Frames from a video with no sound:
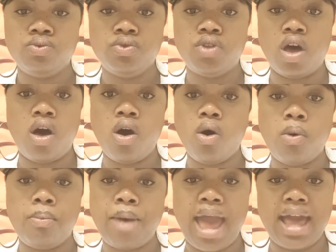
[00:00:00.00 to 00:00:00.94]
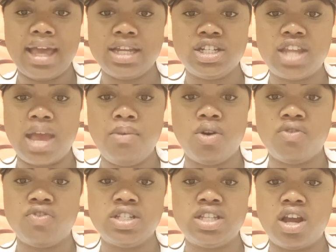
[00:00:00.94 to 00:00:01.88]
the whole package. They were
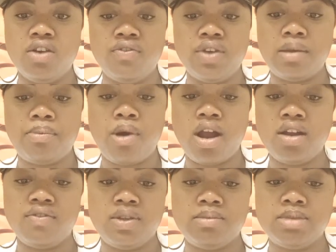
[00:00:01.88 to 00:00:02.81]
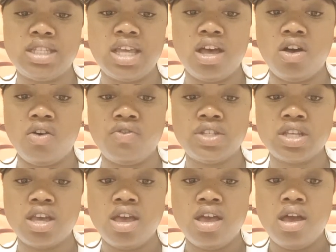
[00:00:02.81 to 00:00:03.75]
reserving a part of themselves,
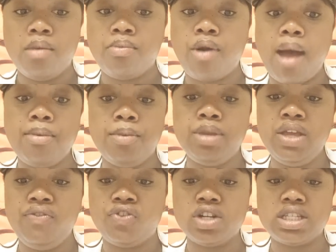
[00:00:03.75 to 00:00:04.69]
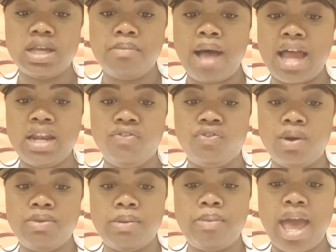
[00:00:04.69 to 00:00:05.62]
probably for somebody
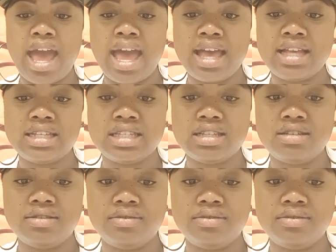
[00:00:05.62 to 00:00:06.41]
from the past